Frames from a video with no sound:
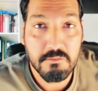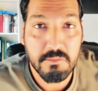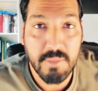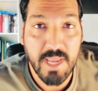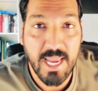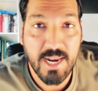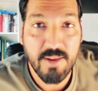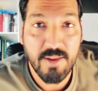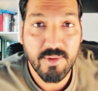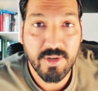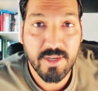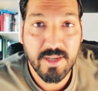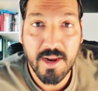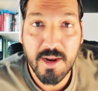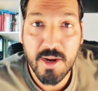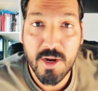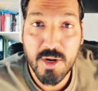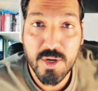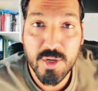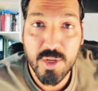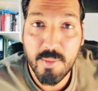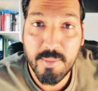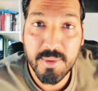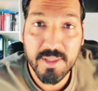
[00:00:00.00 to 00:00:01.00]
Anyone can
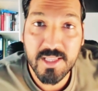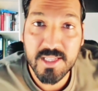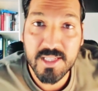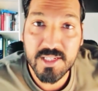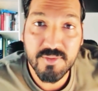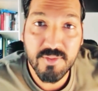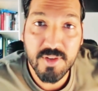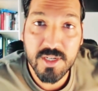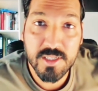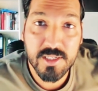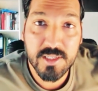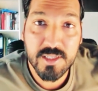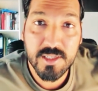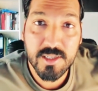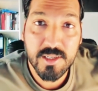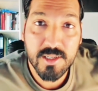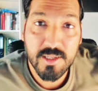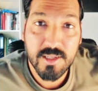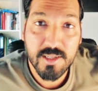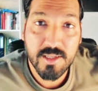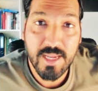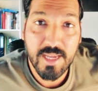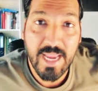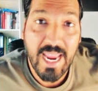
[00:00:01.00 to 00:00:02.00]
interpret this verse
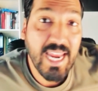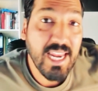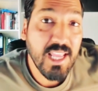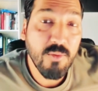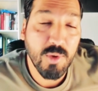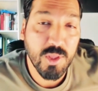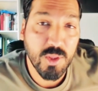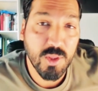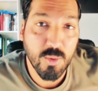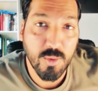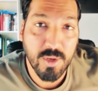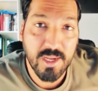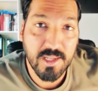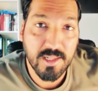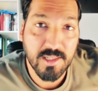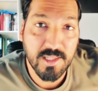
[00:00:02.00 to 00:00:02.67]
any which way.